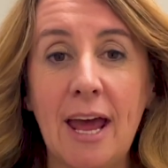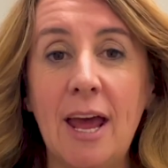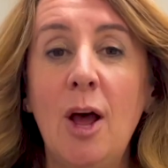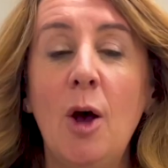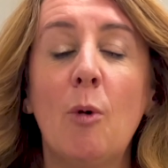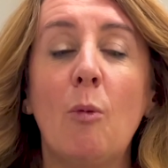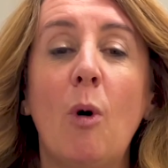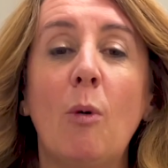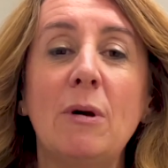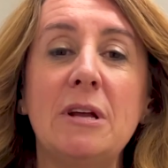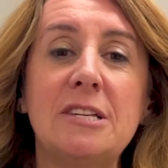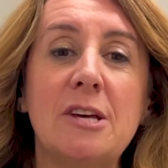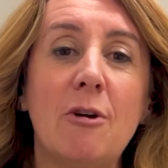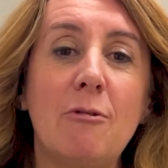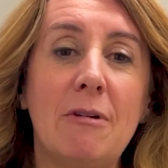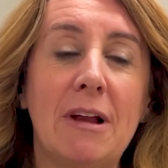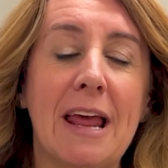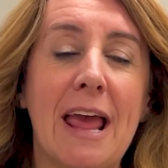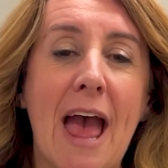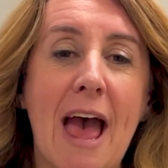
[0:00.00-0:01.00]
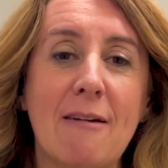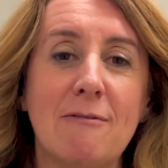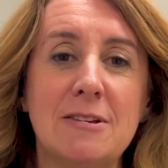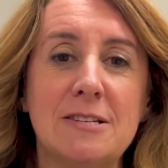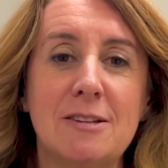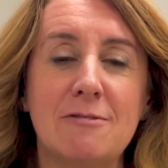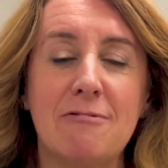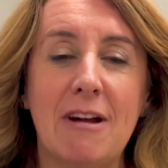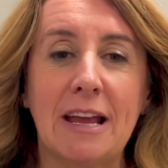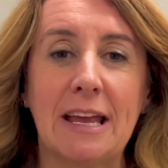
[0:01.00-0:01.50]
What we don't really have is the
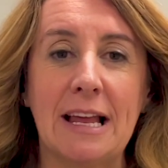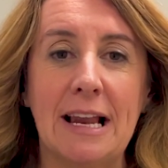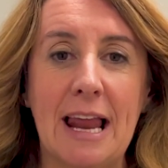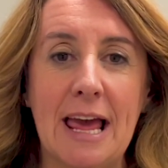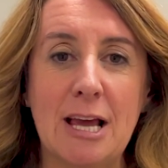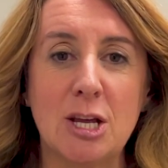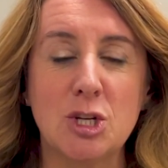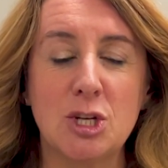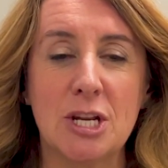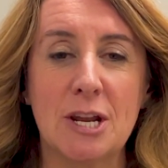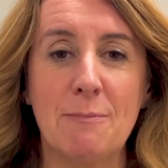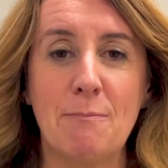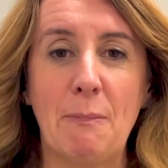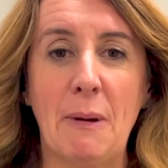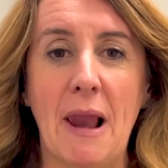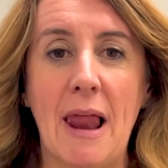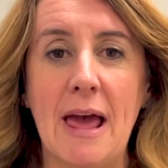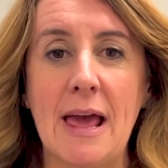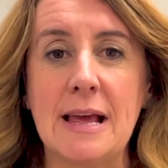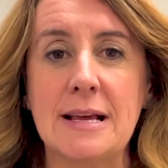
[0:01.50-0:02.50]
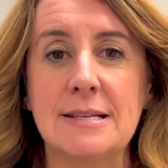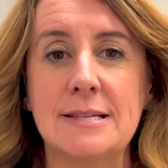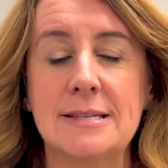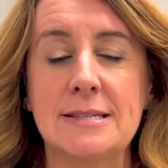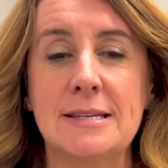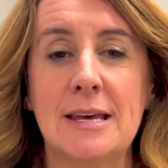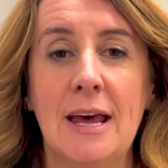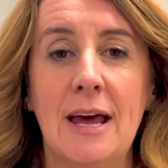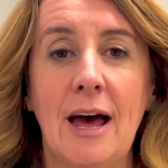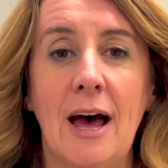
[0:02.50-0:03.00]
regulation in place